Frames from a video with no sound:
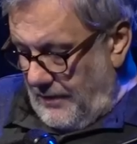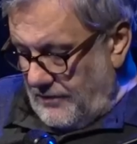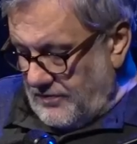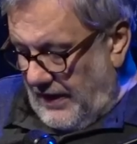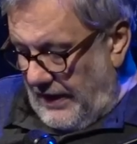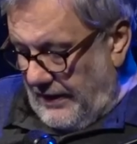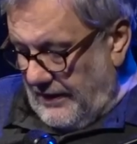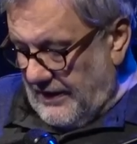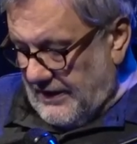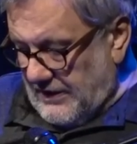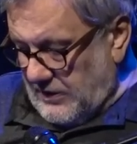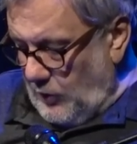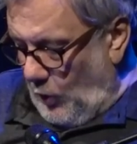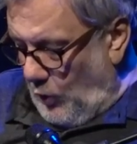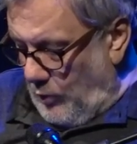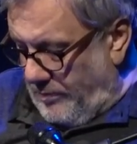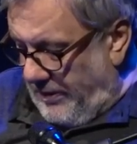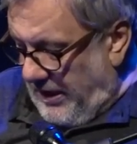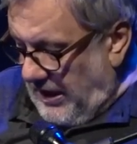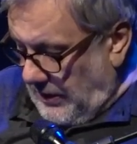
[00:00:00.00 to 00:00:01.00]
There is
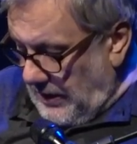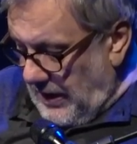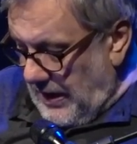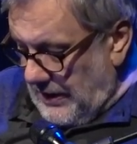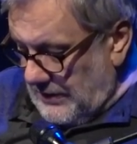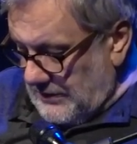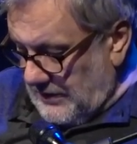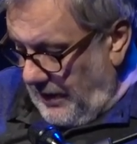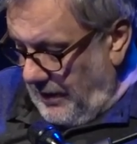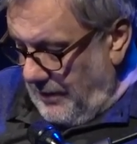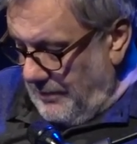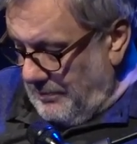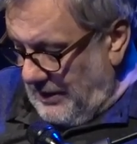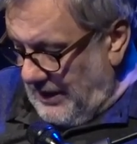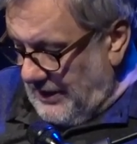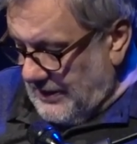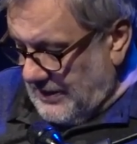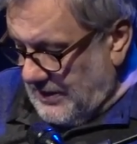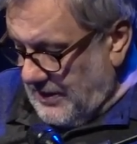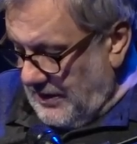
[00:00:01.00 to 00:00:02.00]
no big other
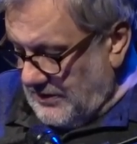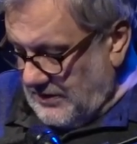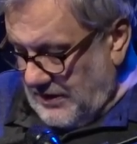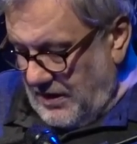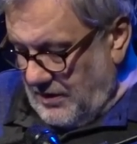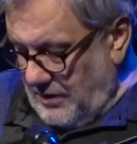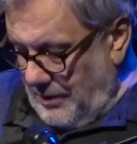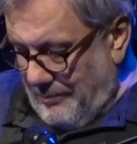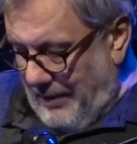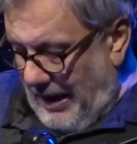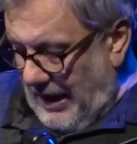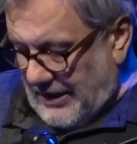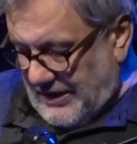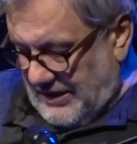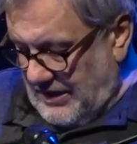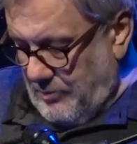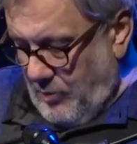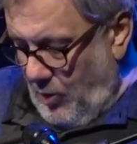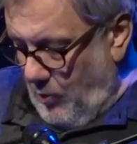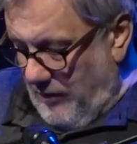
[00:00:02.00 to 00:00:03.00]
means that in a
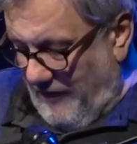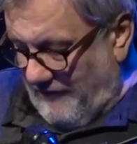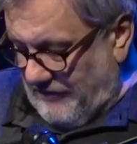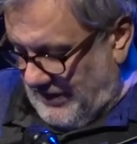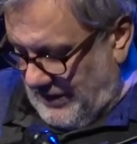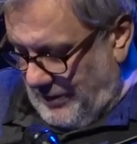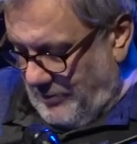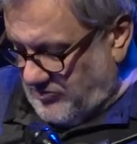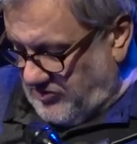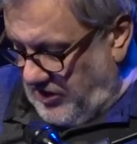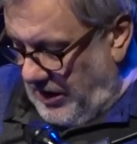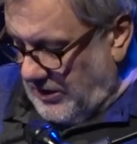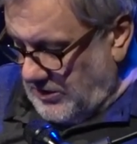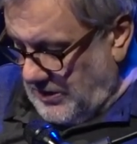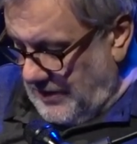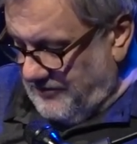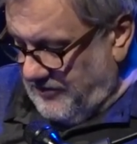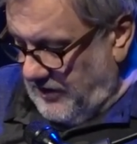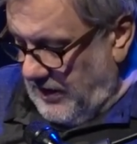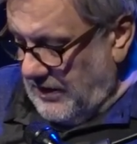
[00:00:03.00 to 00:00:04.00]
maximum of
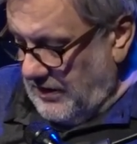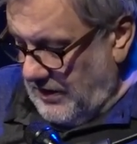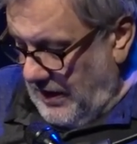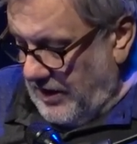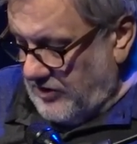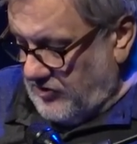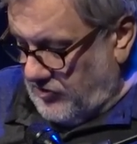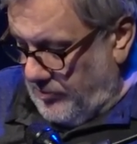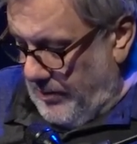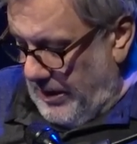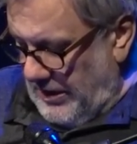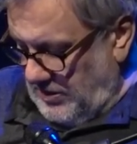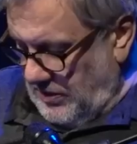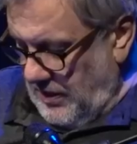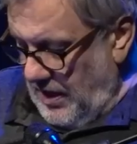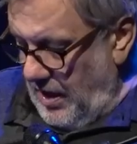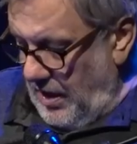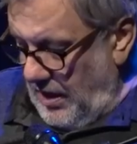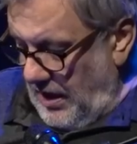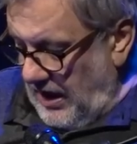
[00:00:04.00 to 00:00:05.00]
subjective
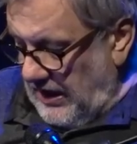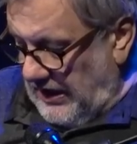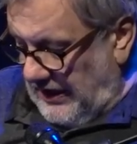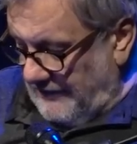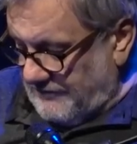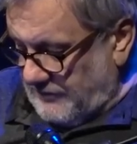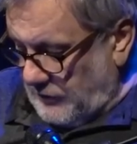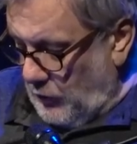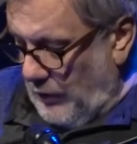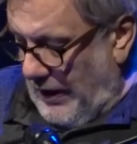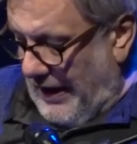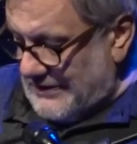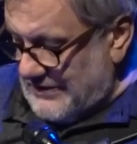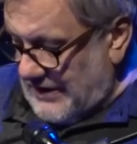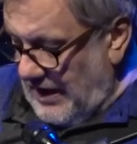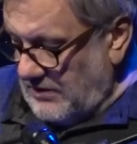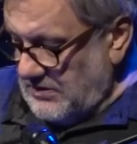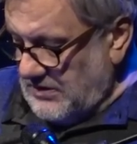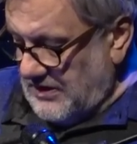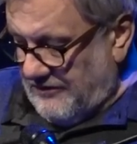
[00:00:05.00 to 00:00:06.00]
engagement, I have to
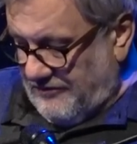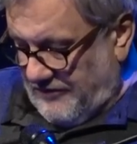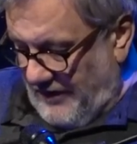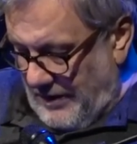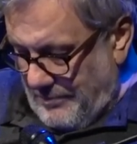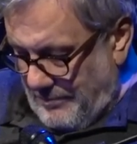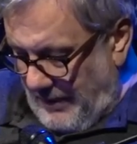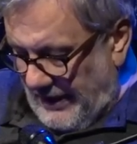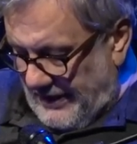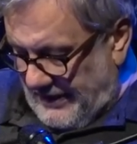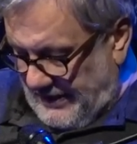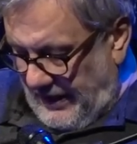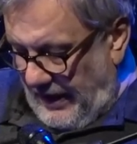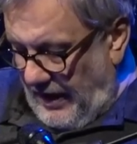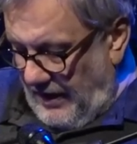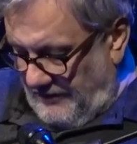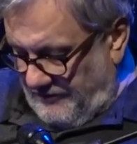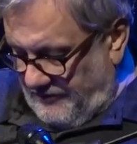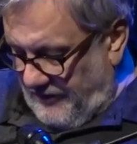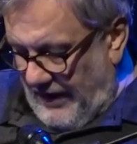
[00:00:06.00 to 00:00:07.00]
identify
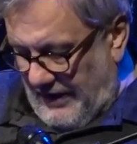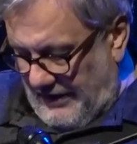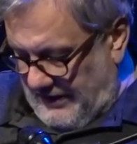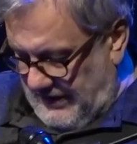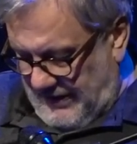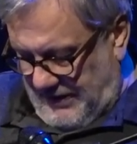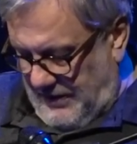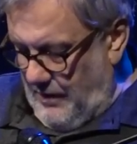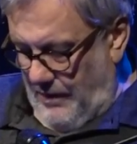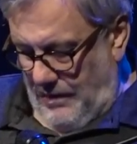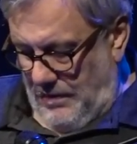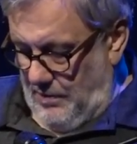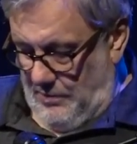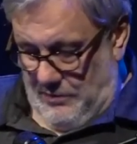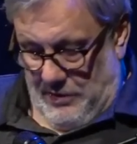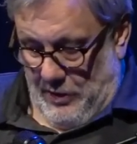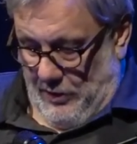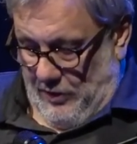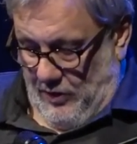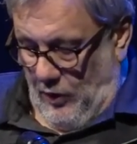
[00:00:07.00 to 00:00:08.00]
myself as
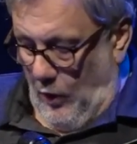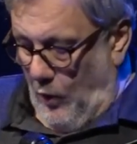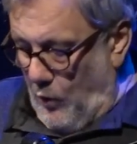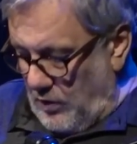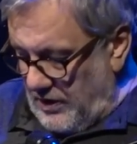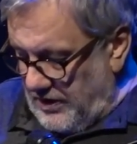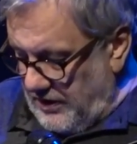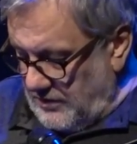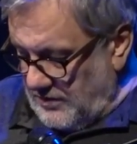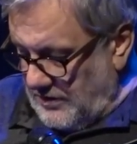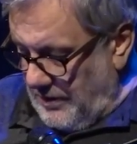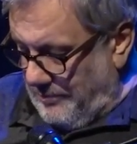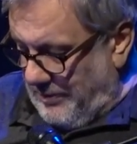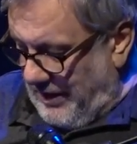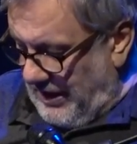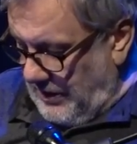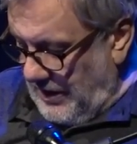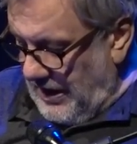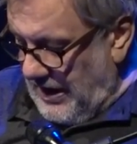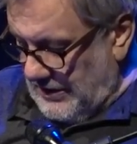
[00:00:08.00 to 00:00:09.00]
a hole in the
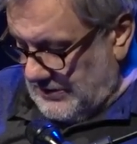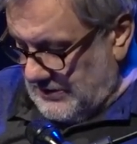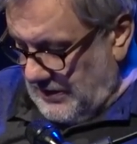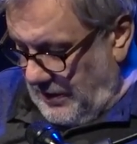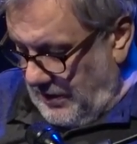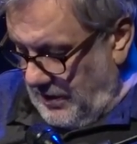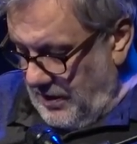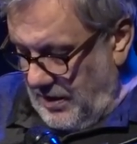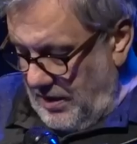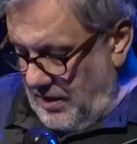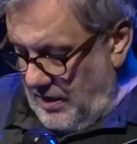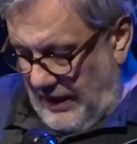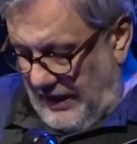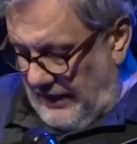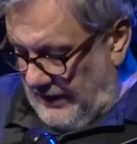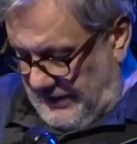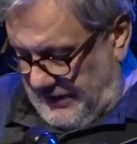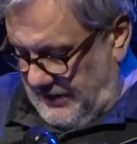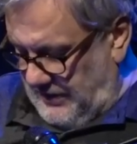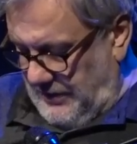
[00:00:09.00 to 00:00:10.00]
big other,
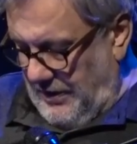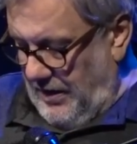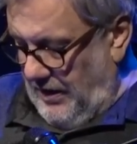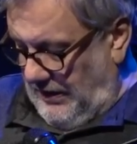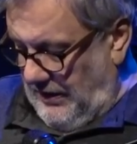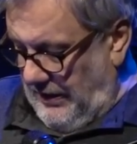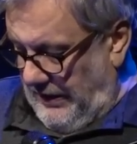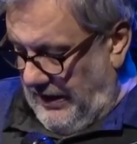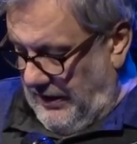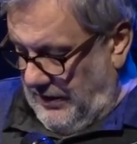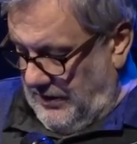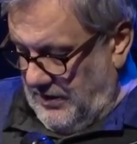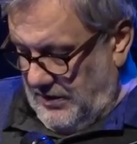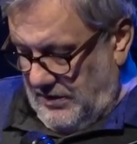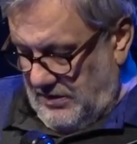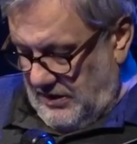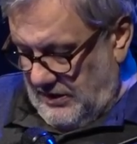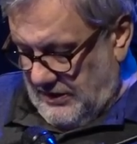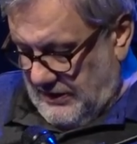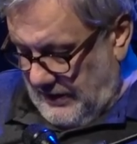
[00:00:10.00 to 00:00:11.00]
as a crack
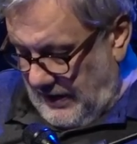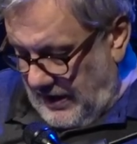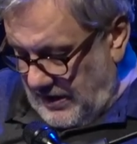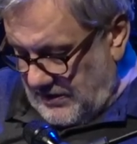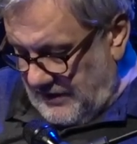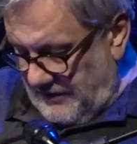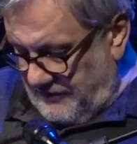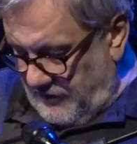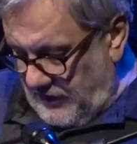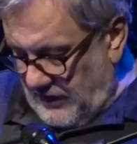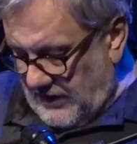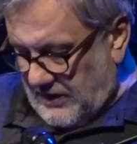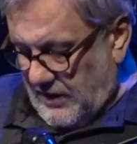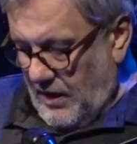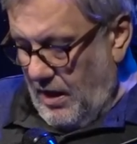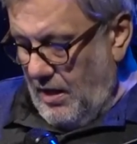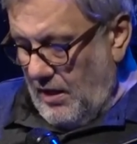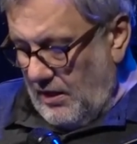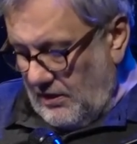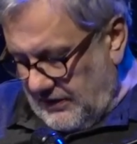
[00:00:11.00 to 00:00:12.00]
in its edifice.